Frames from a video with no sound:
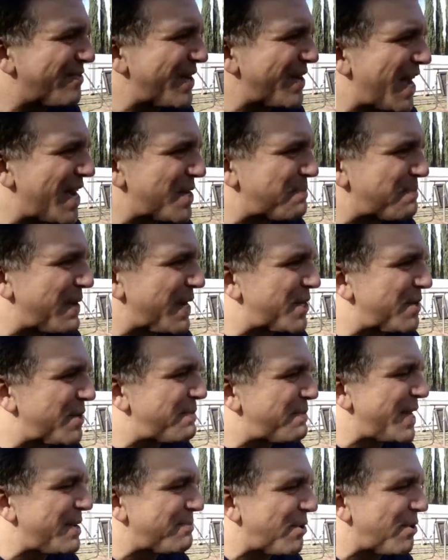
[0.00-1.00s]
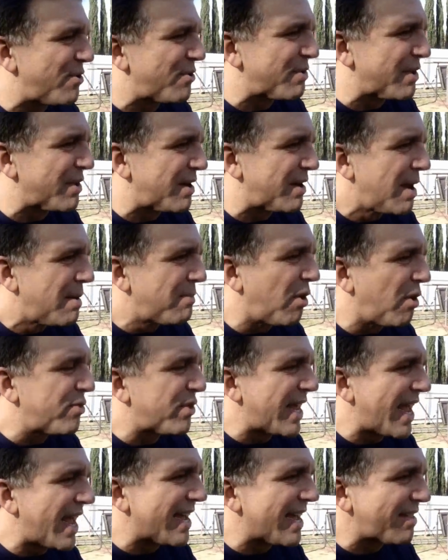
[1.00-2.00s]
different aspects of being both uh, yeah. uh,
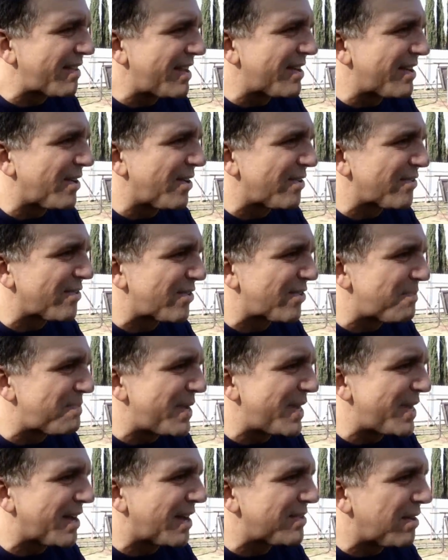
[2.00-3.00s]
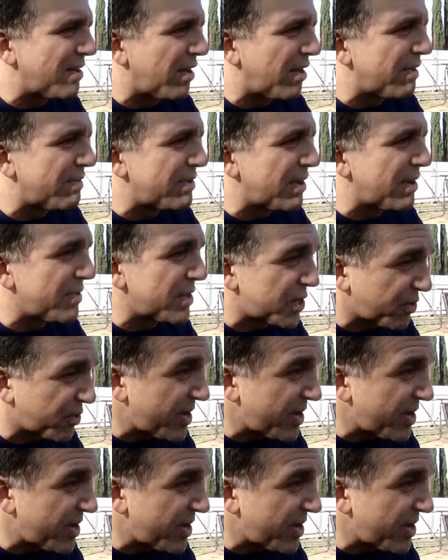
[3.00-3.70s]
both an athlete and also being on, on the on the